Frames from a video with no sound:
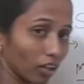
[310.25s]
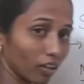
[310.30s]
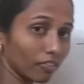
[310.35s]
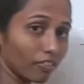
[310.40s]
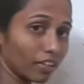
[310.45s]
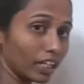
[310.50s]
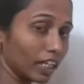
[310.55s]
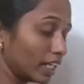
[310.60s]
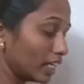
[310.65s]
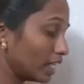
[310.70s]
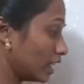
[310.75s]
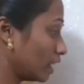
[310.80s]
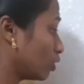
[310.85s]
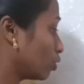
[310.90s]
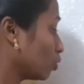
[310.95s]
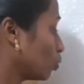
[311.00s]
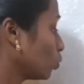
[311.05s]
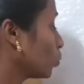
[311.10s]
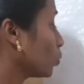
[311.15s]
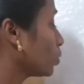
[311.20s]
we
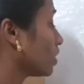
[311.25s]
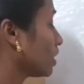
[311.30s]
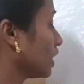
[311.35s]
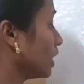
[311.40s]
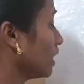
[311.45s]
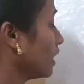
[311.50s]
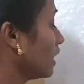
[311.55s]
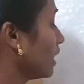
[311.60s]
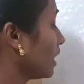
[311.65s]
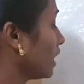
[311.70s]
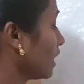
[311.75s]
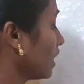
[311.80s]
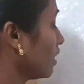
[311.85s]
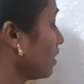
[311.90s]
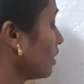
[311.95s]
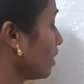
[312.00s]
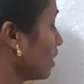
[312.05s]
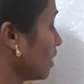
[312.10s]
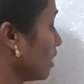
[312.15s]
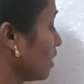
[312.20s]
do thinning in
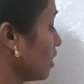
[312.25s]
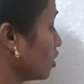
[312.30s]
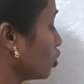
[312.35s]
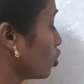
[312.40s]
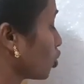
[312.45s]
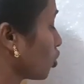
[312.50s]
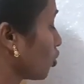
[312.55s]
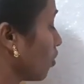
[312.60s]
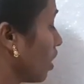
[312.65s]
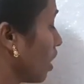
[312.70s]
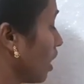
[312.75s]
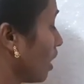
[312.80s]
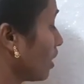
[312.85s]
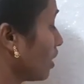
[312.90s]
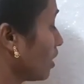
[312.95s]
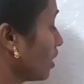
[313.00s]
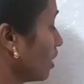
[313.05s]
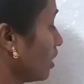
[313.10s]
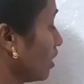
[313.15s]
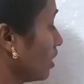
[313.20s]
jowar.
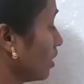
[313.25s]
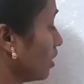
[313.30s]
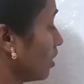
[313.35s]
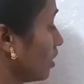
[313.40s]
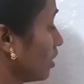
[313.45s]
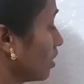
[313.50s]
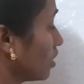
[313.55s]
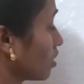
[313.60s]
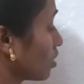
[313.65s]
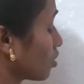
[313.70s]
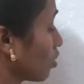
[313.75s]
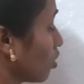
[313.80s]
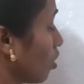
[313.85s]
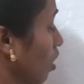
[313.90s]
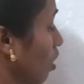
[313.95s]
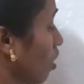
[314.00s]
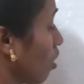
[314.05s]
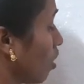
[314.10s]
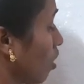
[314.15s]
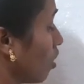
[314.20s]
So
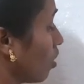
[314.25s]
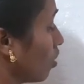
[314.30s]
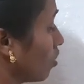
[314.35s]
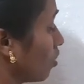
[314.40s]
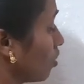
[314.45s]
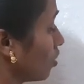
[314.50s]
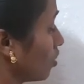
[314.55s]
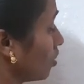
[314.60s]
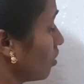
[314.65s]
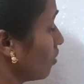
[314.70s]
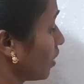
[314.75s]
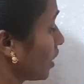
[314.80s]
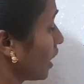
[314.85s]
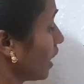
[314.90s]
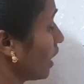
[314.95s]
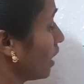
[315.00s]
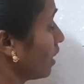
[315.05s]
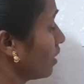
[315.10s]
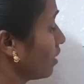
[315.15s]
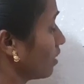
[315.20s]
we
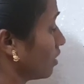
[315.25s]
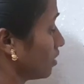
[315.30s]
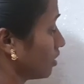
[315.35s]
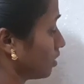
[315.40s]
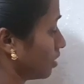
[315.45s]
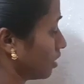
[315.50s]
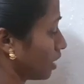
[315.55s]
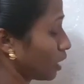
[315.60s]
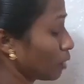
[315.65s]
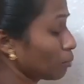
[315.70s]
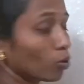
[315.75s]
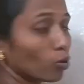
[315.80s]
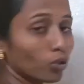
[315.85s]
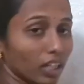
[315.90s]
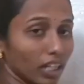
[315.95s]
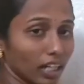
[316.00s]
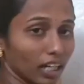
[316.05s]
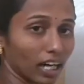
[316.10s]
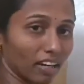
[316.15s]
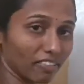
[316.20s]
can remove
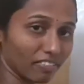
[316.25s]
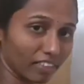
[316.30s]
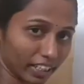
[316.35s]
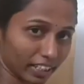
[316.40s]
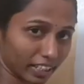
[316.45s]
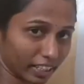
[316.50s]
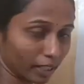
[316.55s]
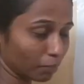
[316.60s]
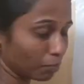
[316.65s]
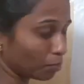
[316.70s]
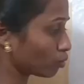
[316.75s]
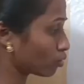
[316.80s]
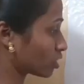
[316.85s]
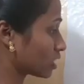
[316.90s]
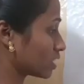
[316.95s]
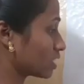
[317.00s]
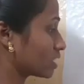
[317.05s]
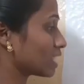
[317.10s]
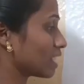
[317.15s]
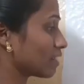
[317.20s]
the affected
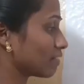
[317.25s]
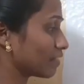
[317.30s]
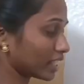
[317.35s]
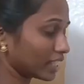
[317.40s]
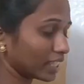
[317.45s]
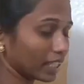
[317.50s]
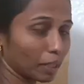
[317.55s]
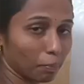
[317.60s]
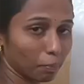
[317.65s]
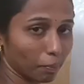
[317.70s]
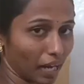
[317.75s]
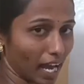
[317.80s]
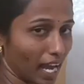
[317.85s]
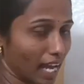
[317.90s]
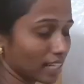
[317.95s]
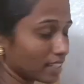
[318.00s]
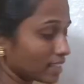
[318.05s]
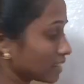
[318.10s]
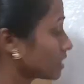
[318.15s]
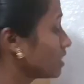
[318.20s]
portions, affected
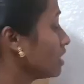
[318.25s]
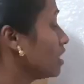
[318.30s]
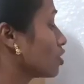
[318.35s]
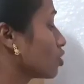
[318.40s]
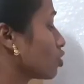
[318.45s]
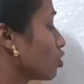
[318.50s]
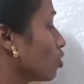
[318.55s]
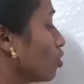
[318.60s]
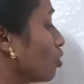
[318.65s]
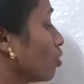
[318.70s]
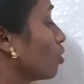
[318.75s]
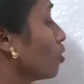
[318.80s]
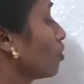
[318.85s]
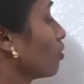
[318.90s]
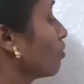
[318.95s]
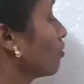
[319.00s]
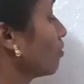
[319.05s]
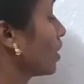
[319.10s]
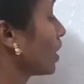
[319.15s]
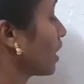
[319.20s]
plants.
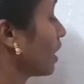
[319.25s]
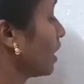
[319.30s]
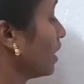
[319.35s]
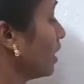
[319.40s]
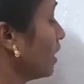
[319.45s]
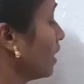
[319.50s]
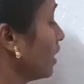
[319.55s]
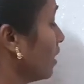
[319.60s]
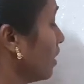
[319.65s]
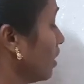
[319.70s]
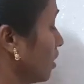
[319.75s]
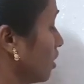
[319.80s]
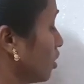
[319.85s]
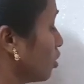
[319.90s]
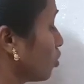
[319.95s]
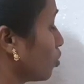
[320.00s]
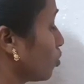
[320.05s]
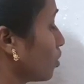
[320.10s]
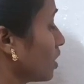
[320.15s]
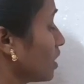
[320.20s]
So we can
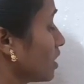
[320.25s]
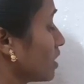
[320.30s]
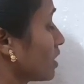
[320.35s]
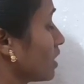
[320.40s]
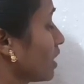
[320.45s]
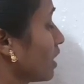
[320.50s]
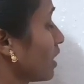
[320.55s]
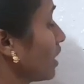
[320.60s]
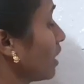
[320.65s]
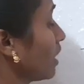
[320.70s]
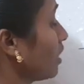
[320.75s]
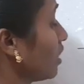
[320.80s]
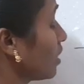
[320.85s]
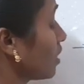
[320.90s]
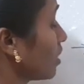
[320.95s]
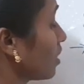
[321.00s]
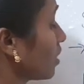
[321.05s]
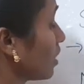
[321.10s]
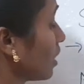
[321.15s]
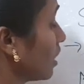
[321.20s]
do this
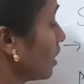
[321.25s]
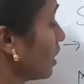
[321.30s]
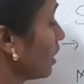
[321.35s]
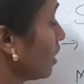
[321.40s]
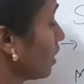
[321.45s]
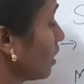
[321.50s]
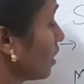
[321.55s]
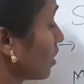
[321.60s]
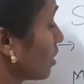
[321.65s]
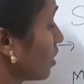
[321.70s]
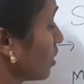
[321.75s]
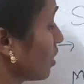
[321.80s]
thinning